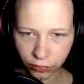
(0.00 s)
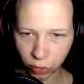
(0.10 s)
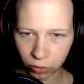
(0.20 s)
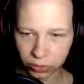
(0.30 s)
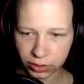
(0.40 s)

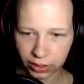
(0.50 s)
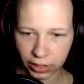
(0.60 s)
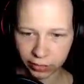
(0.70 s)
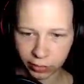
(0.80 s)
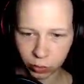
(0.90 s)
almost
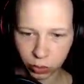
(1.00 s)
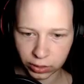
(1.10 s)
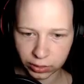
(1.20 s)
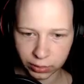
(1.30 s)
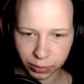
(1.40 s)
everyone
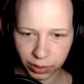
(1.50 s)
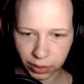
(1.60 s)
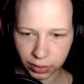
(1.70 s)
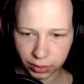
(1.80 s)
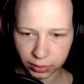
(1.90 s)
in the
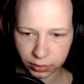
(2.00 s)
building.